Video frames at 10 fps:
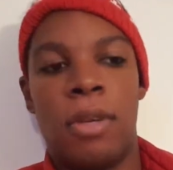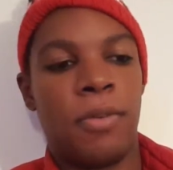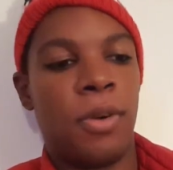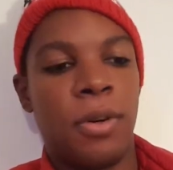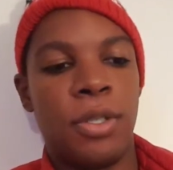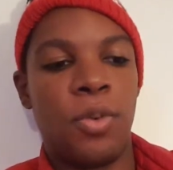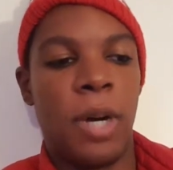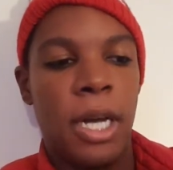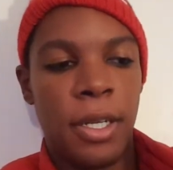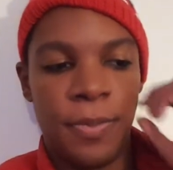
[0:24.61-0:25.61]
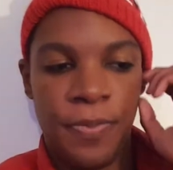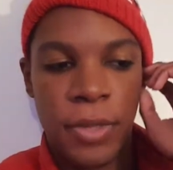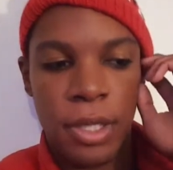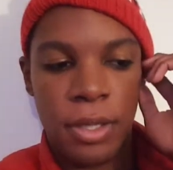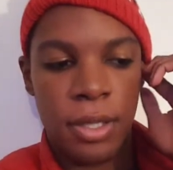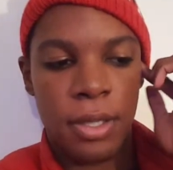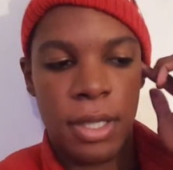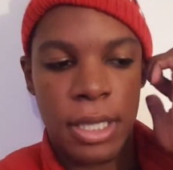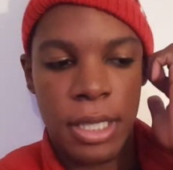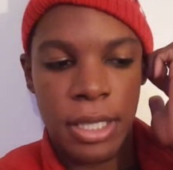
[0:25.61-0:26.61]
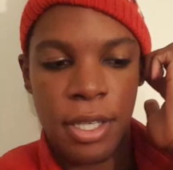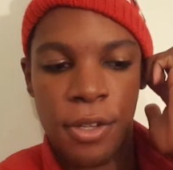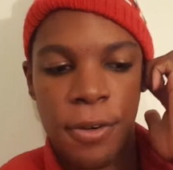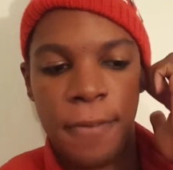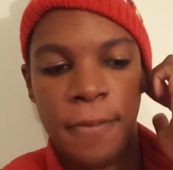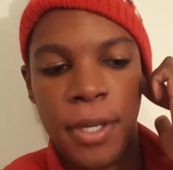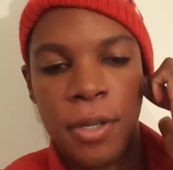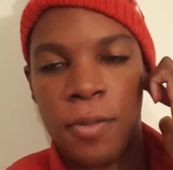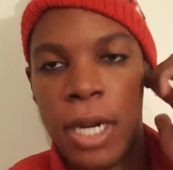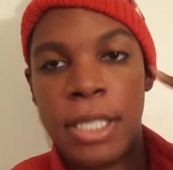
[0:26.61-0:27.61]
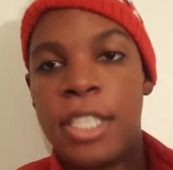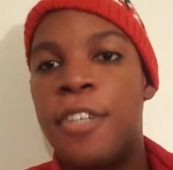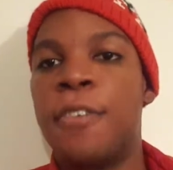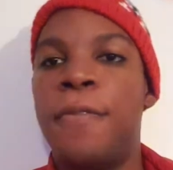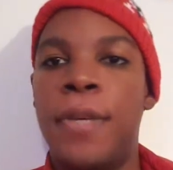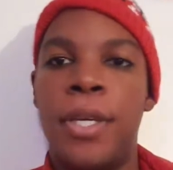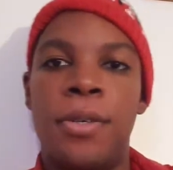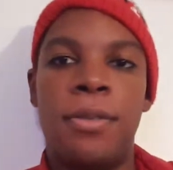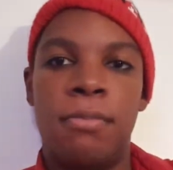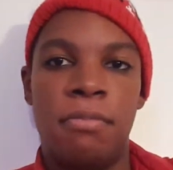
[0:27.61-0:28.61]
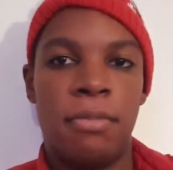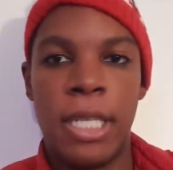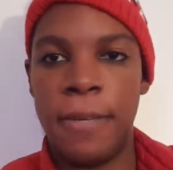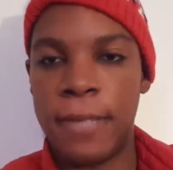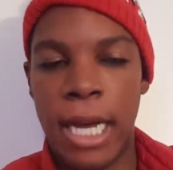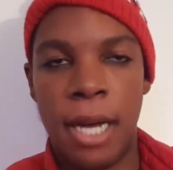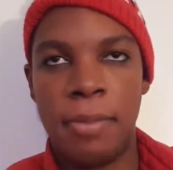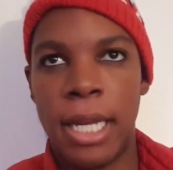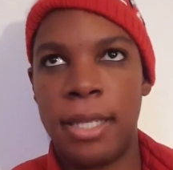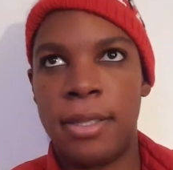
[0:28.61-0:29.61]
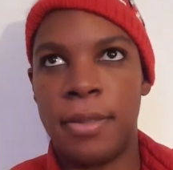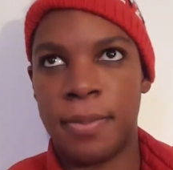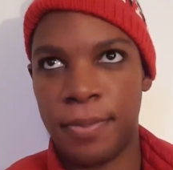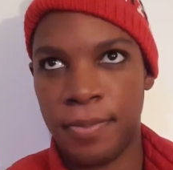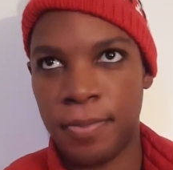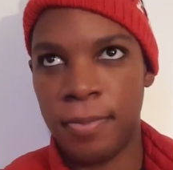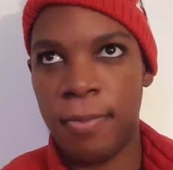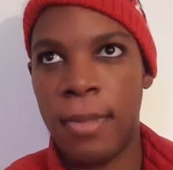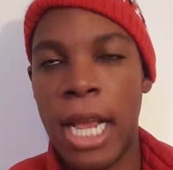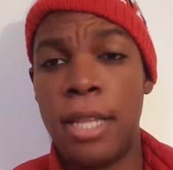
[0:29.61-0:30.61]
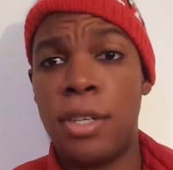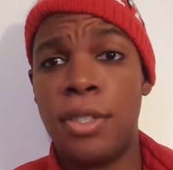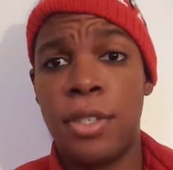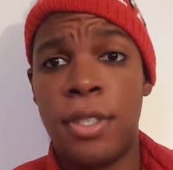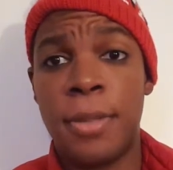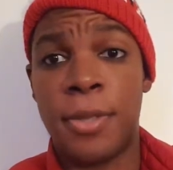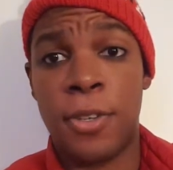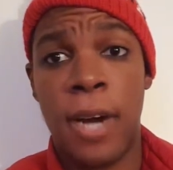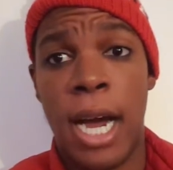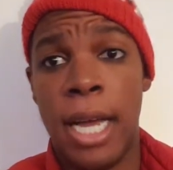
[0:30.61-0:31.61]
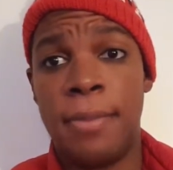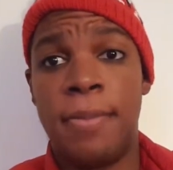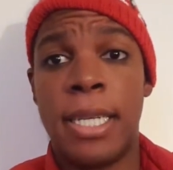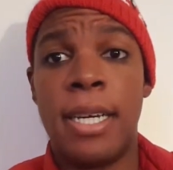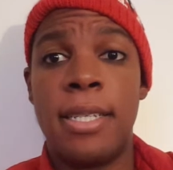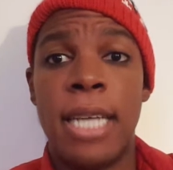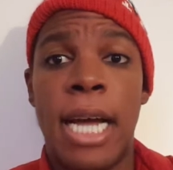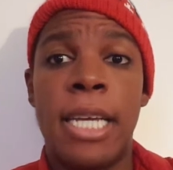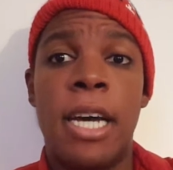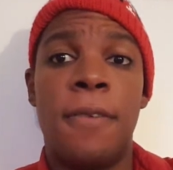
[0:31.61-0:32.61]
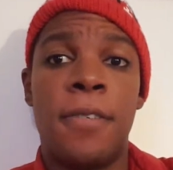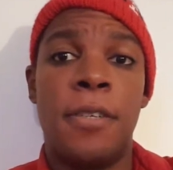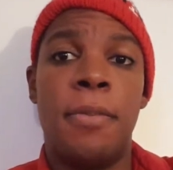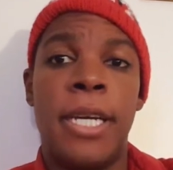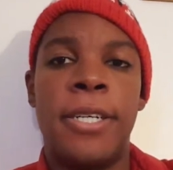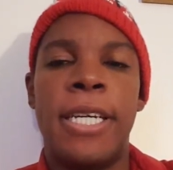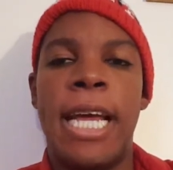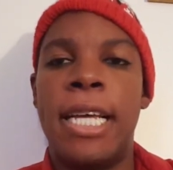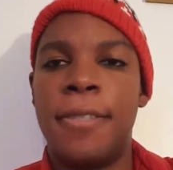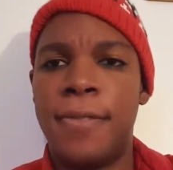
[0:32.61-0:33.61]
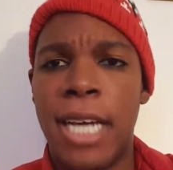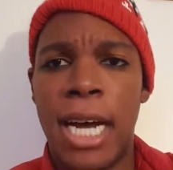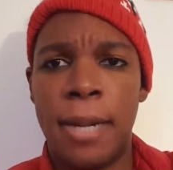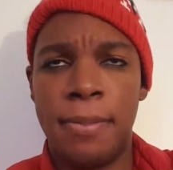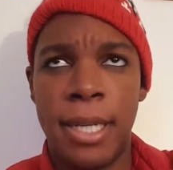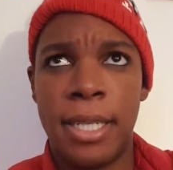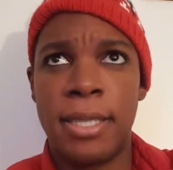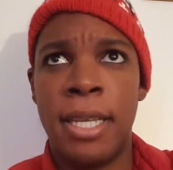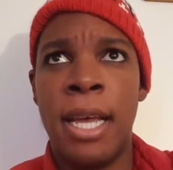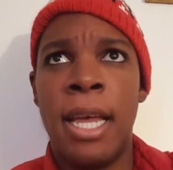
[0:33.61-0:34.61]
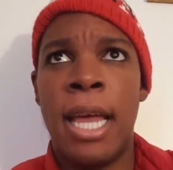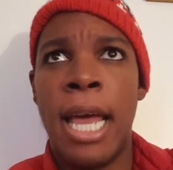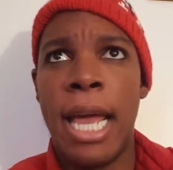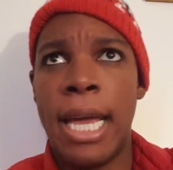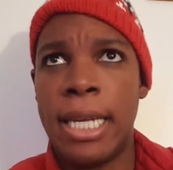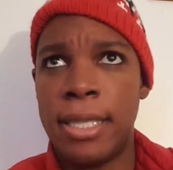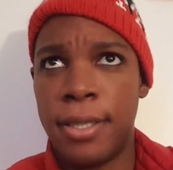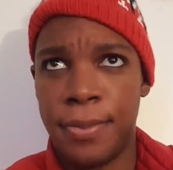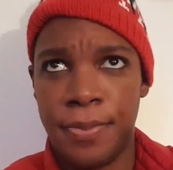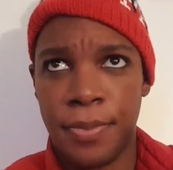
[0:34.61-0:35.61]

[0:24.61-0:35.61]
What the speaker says: of course, while you're listening to the review or watching the review, leave comments. And also subscribe because I cover a myriad of topics and